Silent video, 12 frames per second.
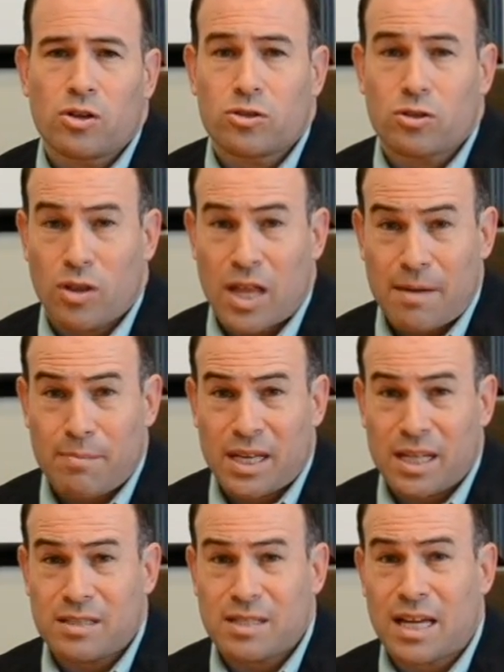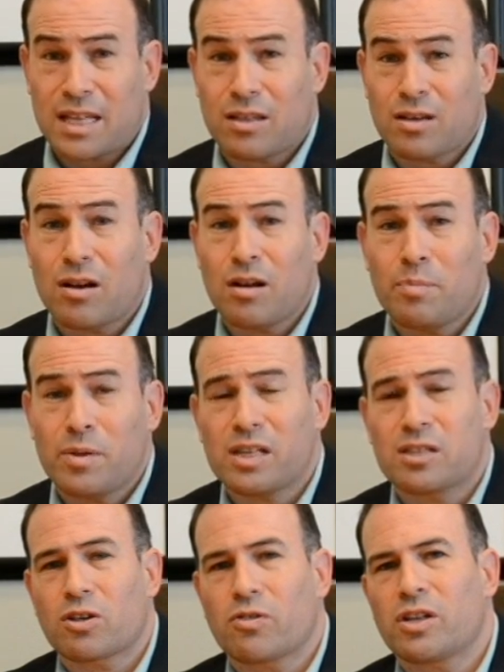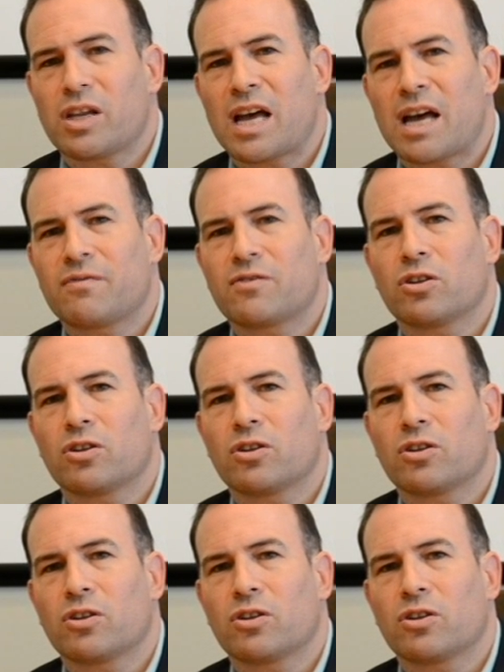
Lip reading: So that means that the company is going to have